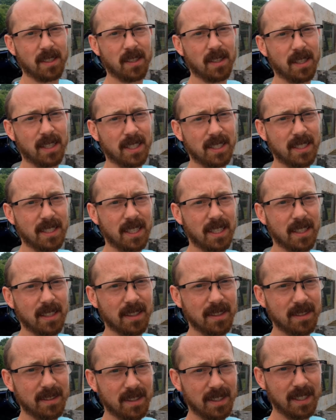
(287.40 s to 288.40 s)
So like I
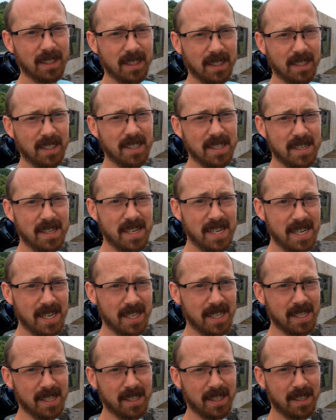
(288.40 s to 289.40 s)
said, I didn't
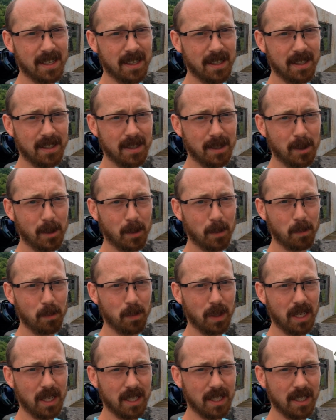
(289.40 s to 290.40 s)
need it,
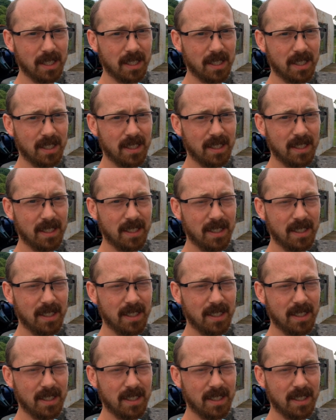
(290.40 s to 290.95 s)
but